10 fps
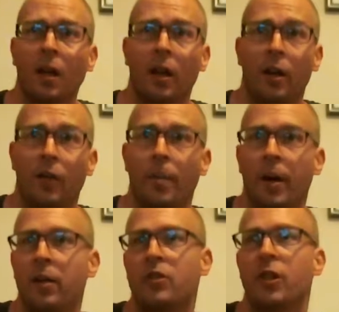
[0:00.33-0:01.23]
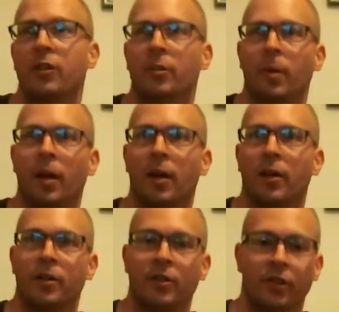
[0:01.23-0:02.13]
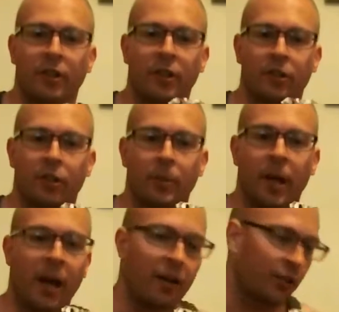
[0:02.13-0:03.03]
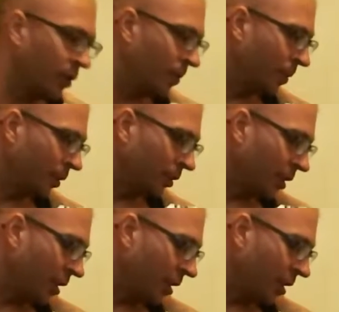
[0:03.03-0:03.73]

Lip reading: Hey everybody, Jason Blaha here, just eating a little bit of ice cream. This is